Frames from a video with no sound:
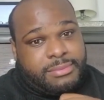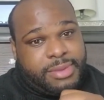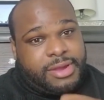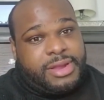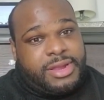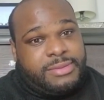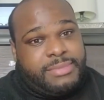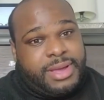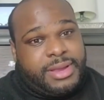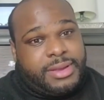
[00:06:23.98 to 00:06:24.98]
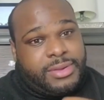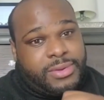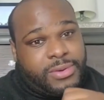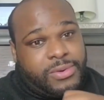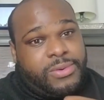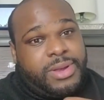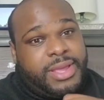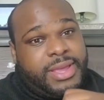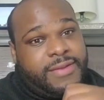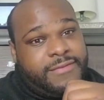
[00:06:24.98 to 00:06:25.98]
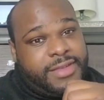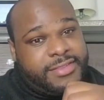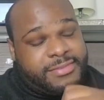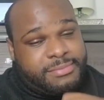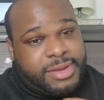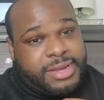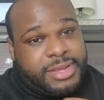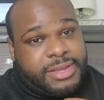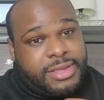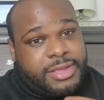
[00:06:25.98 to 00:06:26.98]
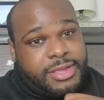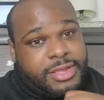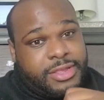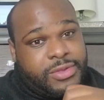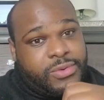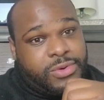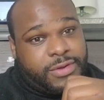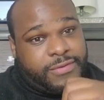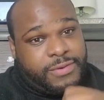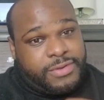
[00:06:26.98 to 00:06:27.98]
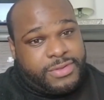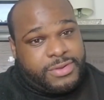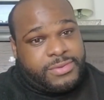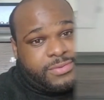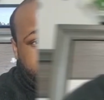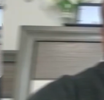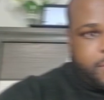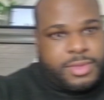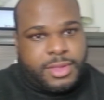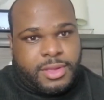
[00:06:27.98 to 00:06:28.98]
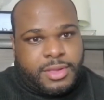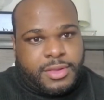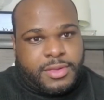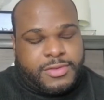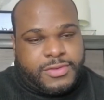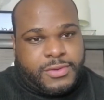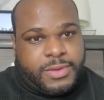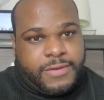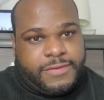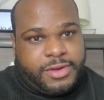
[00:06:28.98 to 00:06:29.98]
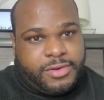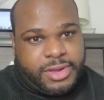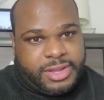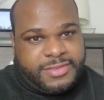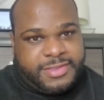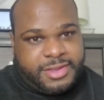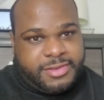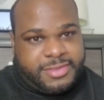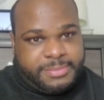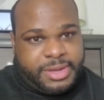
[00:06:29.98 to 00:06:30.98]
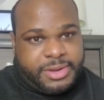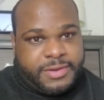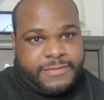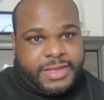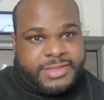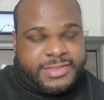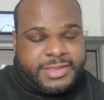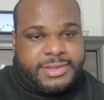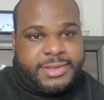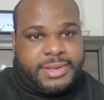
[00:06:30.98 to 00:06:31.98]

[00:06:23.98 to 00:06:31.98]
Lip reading: Bear that in mind. Only invest money you could afford to lose. So if you're really serious about investing,